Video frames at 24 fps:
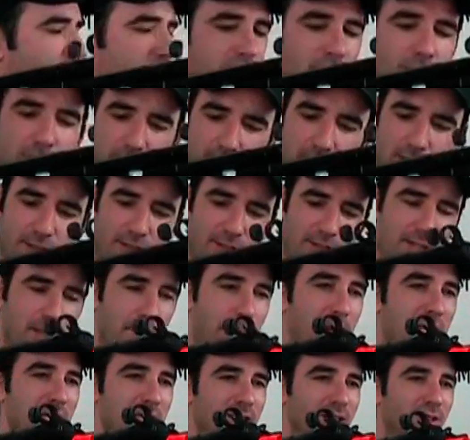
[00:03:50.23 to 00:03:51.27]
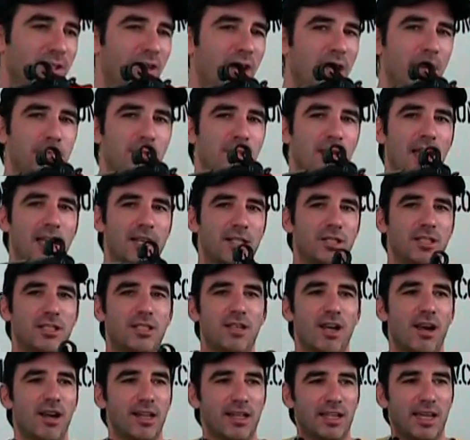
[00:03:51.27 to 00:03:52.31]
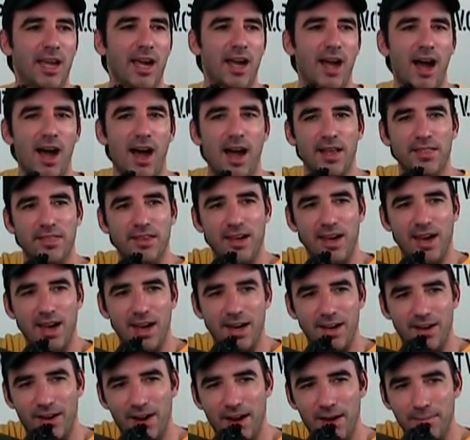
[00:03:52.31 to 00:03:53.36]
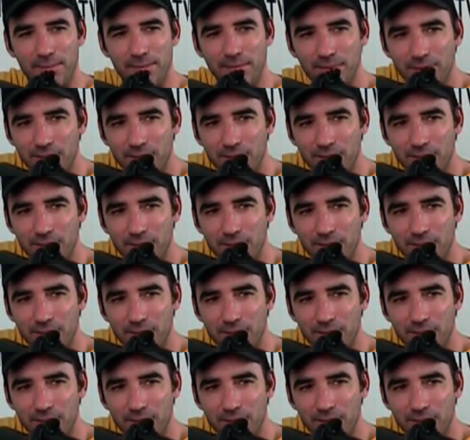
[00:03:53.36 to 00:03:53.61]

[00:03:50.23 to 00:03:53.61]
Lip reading: The pistol grip's actually starting to get hot, the hand grip.